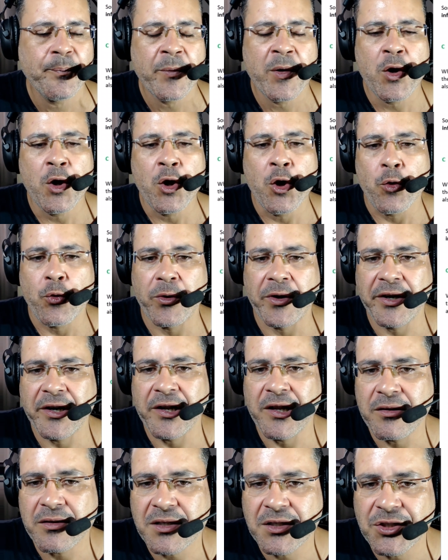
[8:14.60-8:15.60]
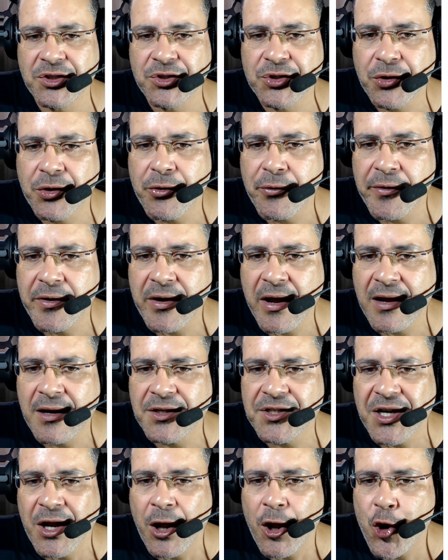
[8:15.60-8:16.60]
we're looking to create
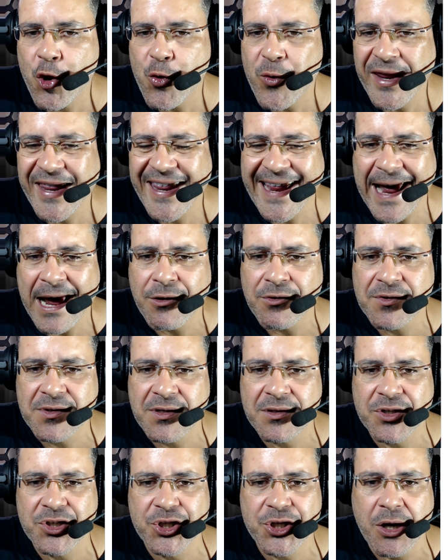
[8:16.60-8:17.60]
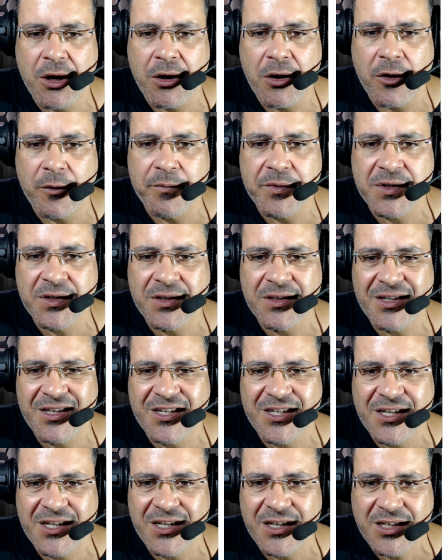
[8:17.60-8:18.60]
3,000 jobs in the
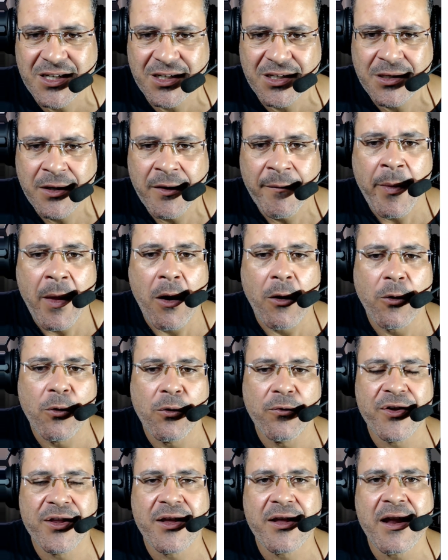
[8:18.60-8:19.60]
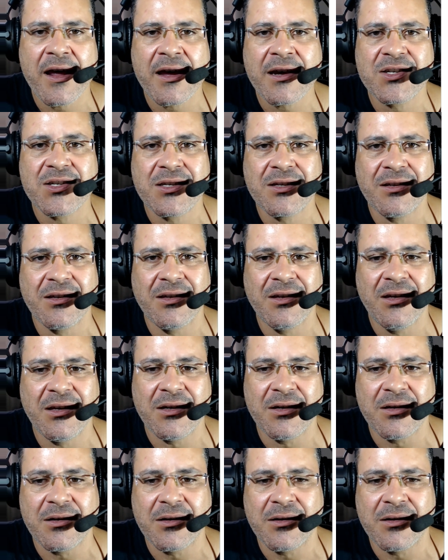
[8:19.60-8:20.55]
city over the next year.